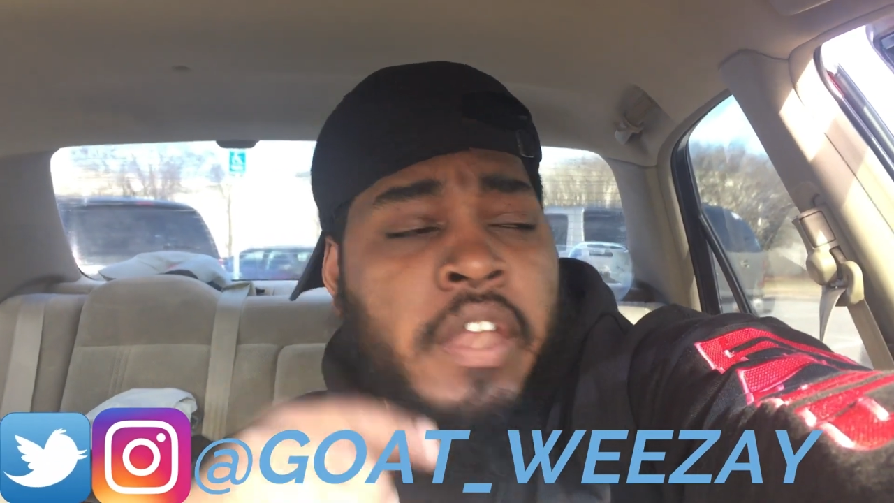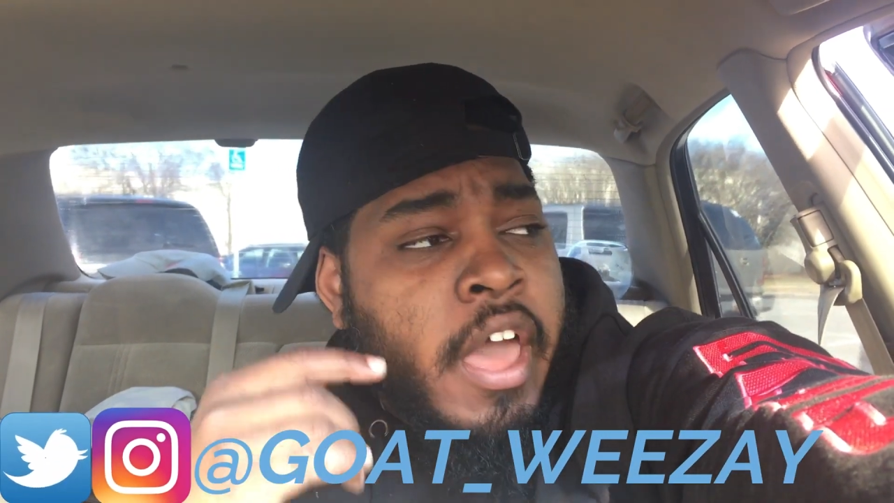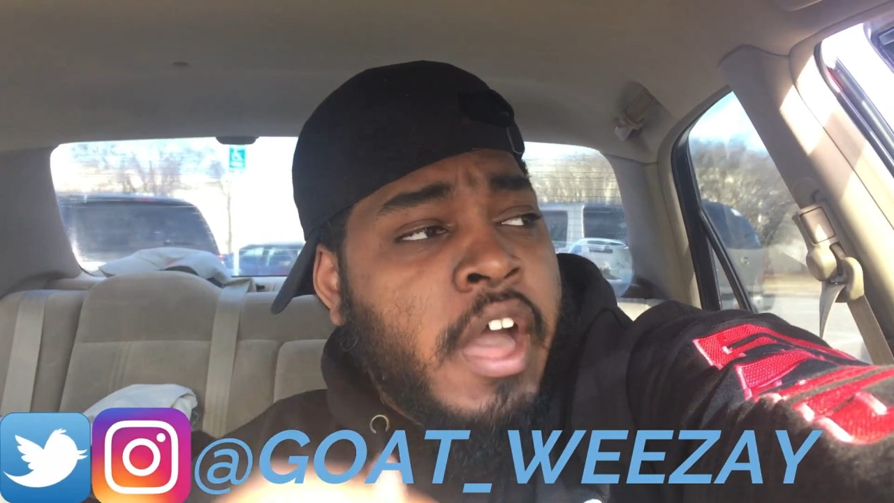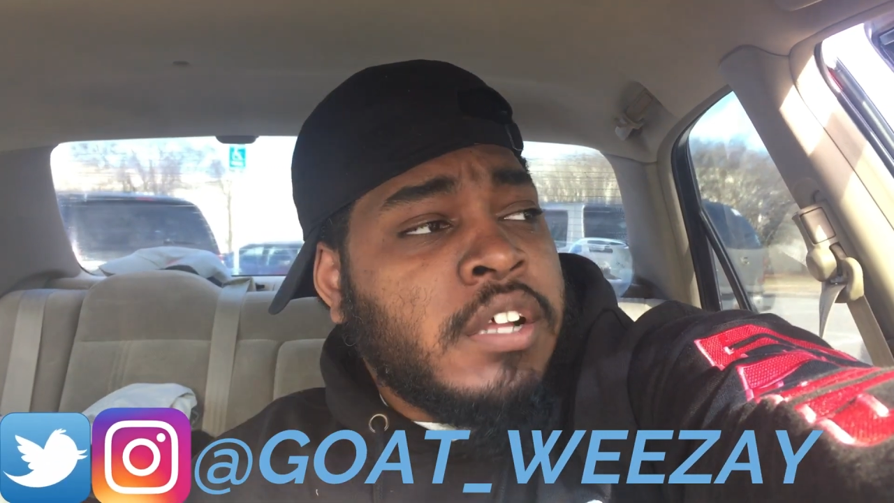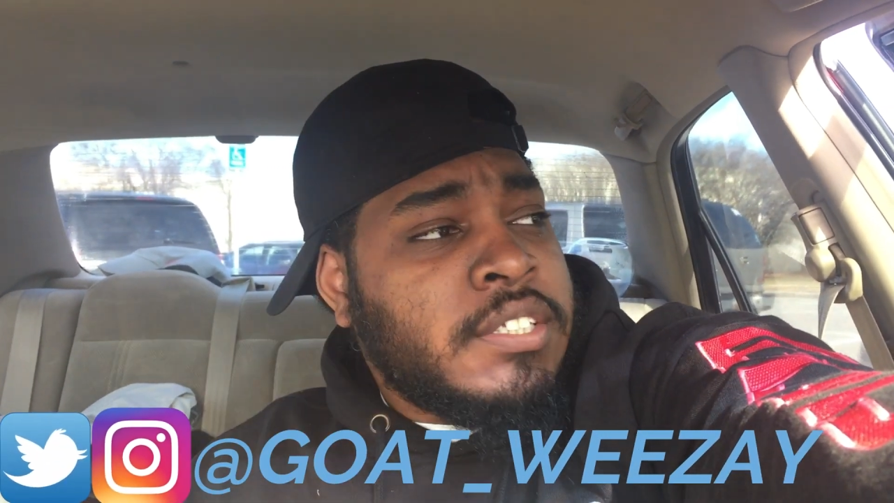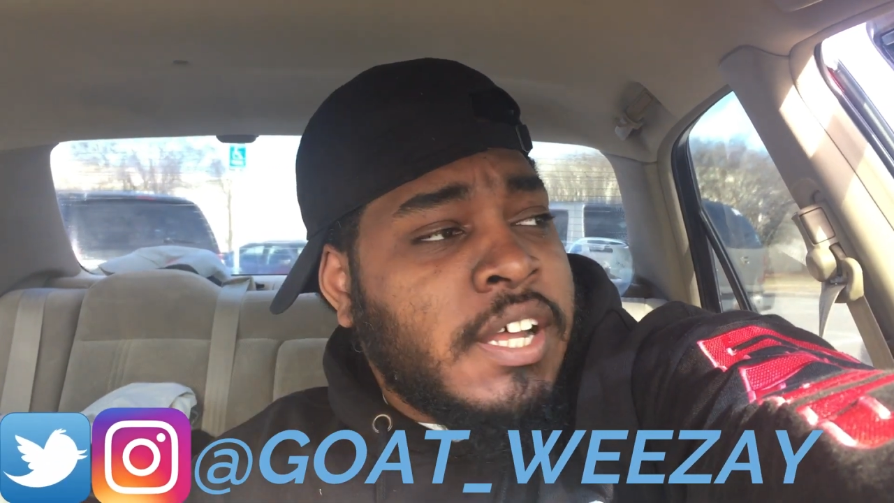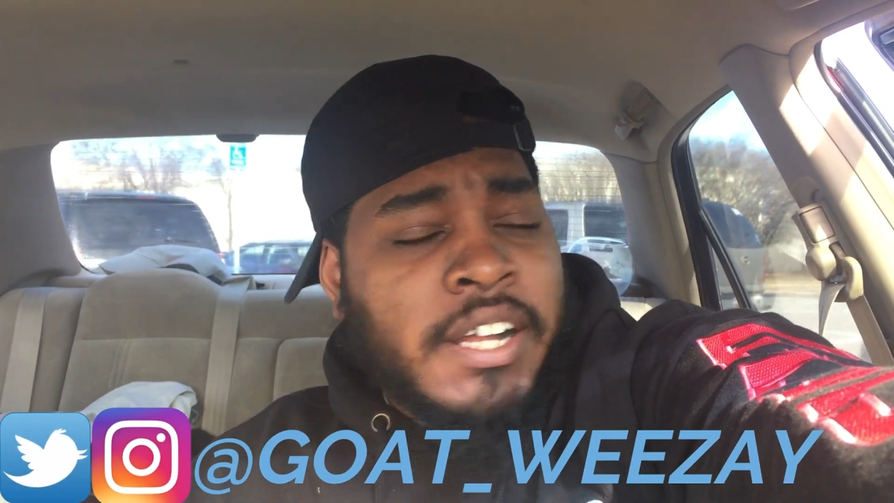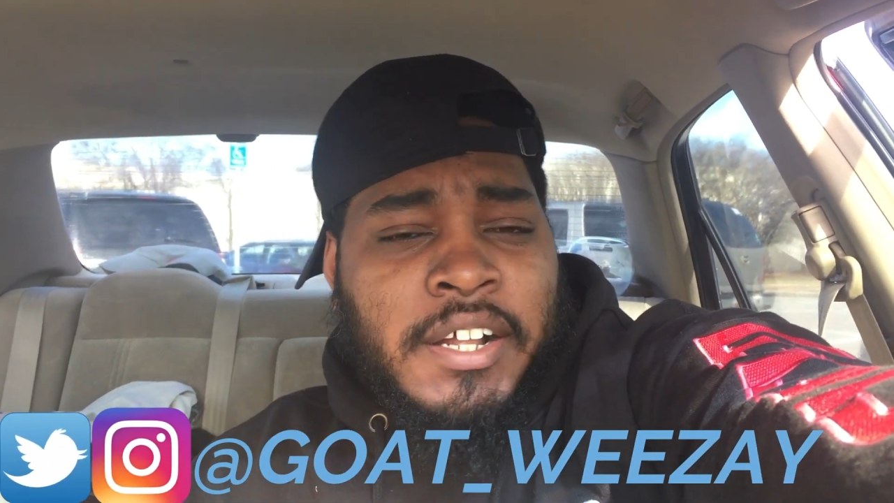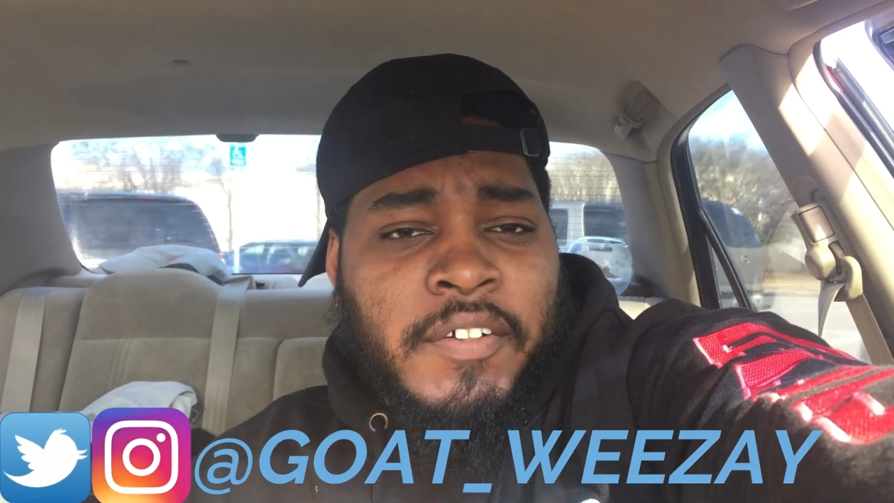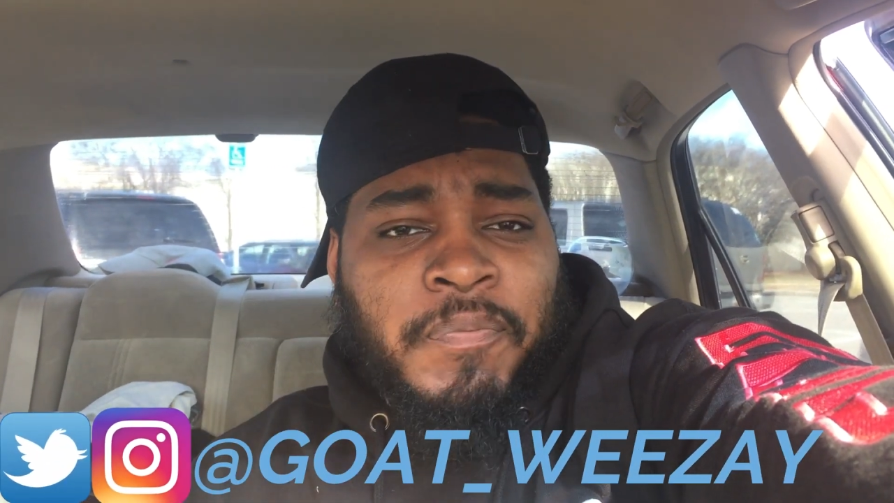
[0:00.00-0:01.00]
Now,
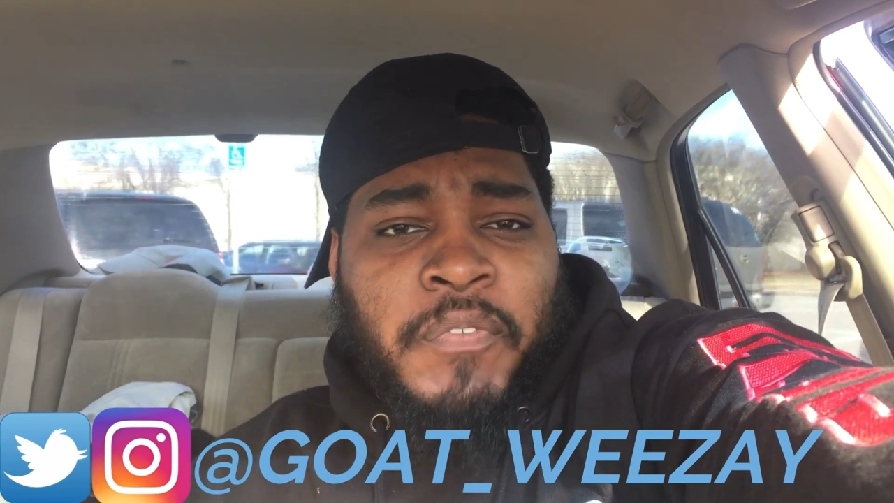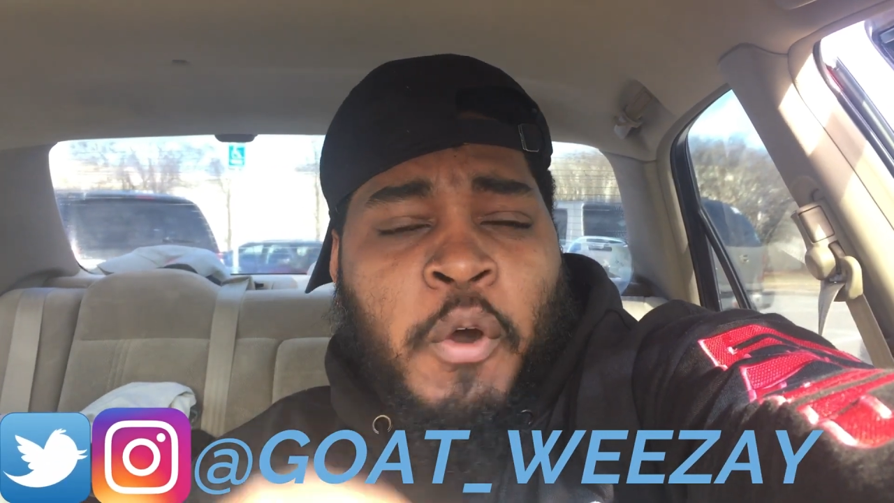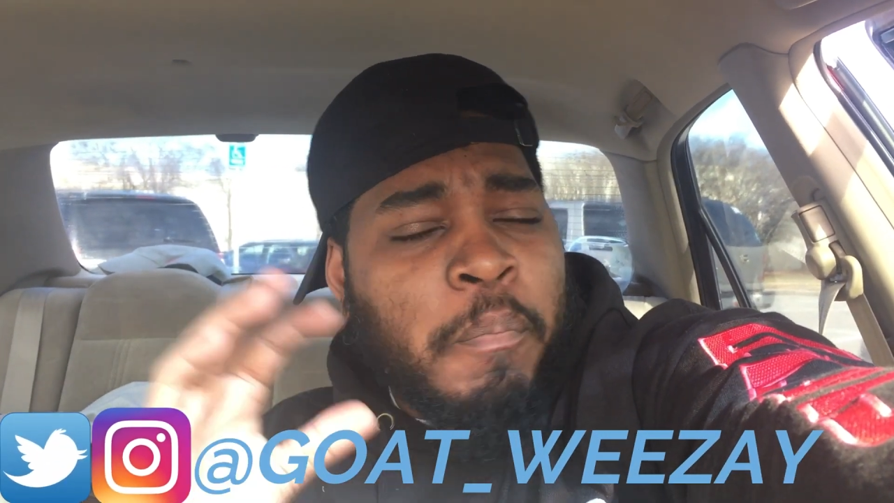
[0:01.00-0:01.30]
um,